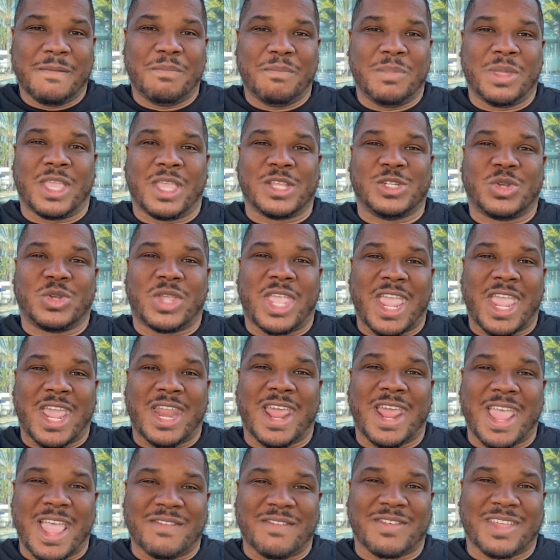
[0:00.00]
Because you can't
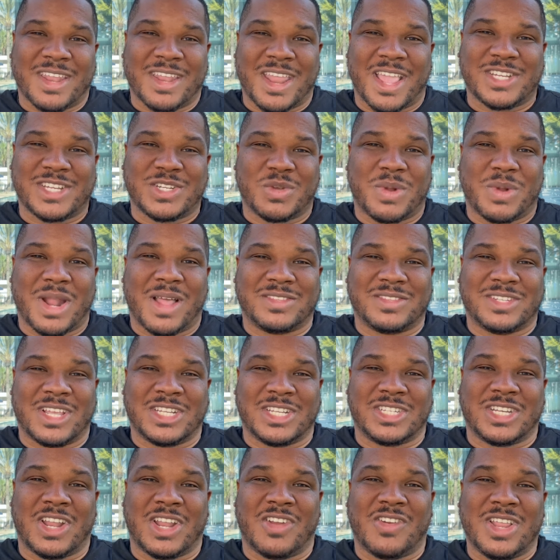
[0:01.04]
have connection without
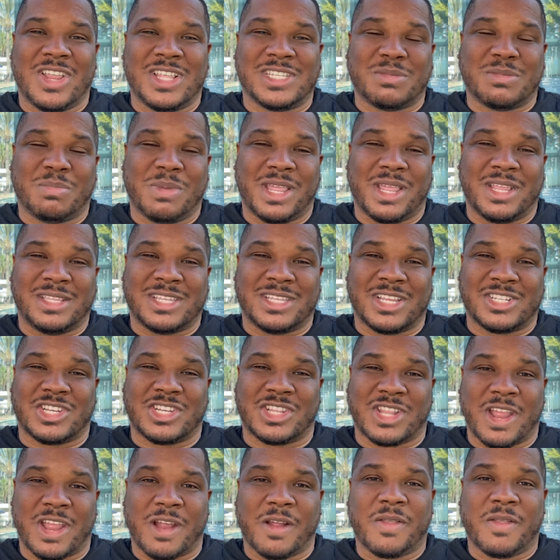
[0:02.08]
tension. There needs to be
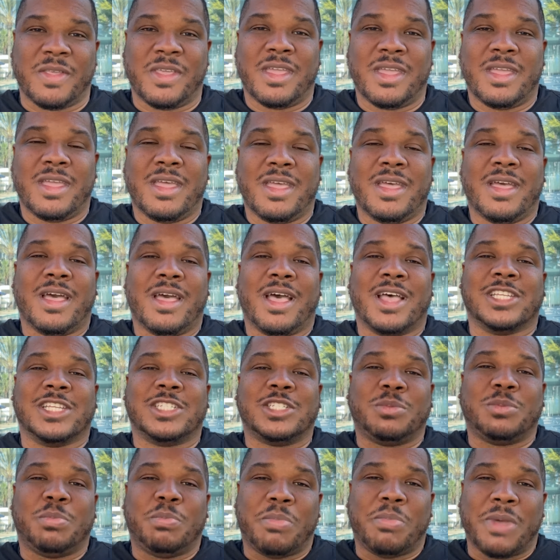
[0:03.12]
tension there,
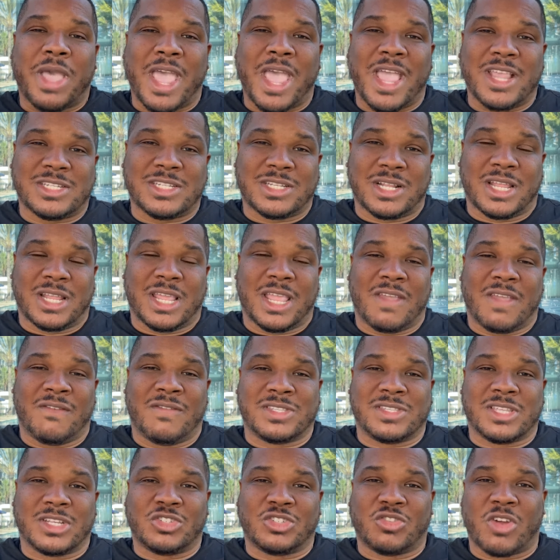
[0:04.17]
especially if
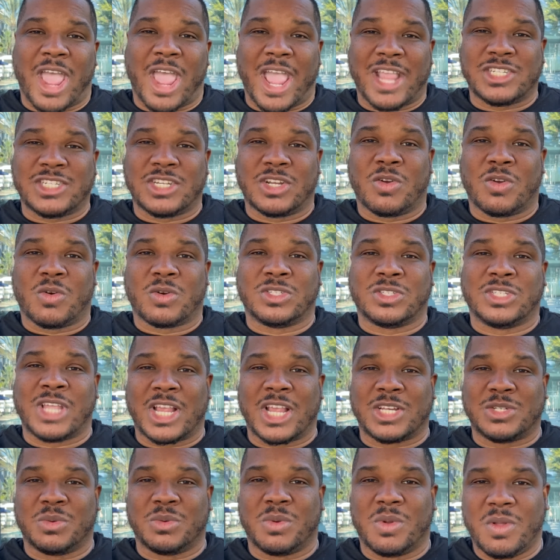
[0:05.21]
it's attraction or
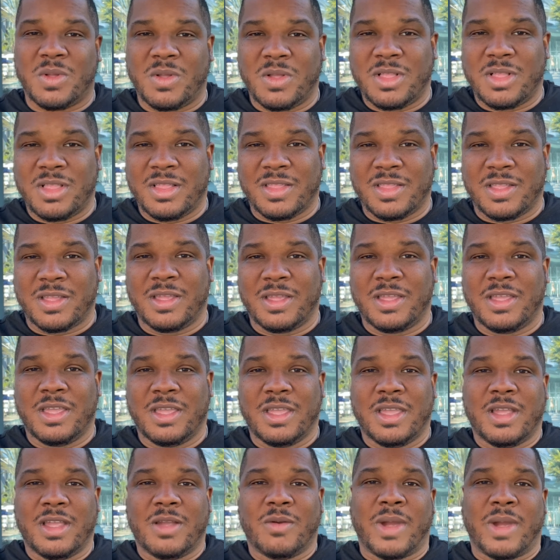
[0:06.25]
sexual,
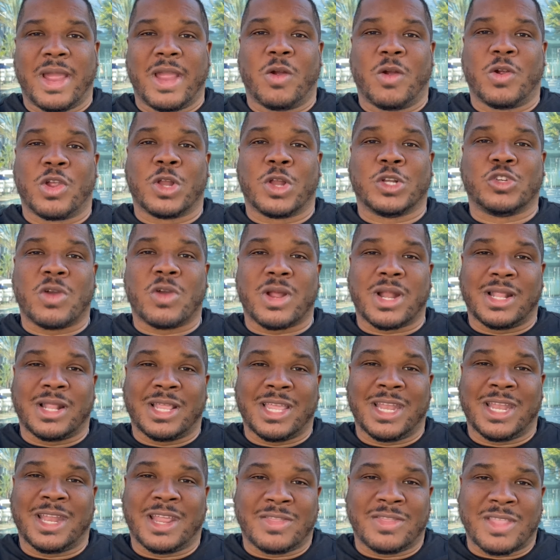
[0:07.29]
right? Or you're trying to
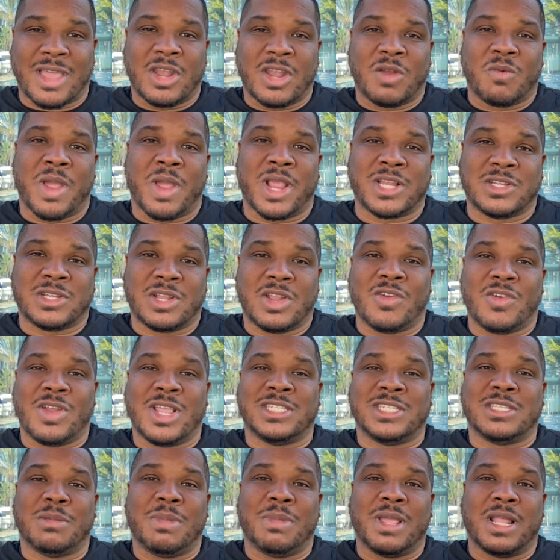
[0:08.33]
lead it in that direction. There
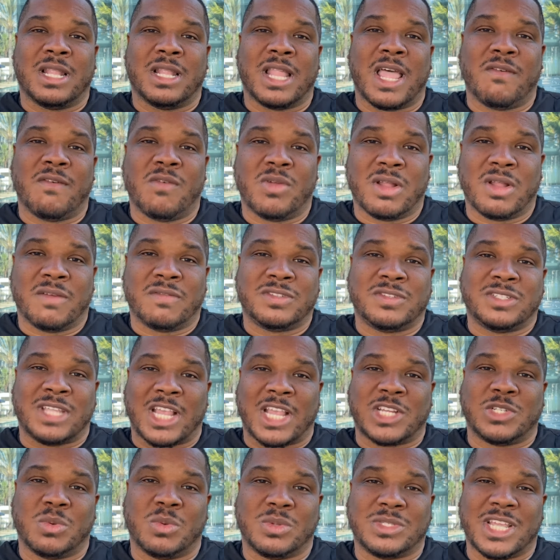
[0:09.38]
needs to be a level of
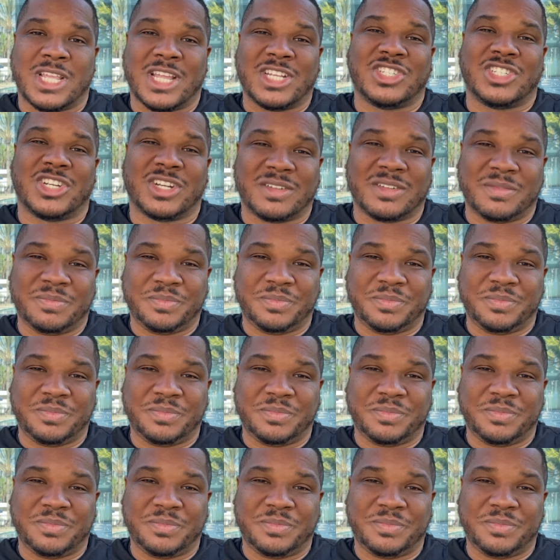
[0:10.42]
sexual tension.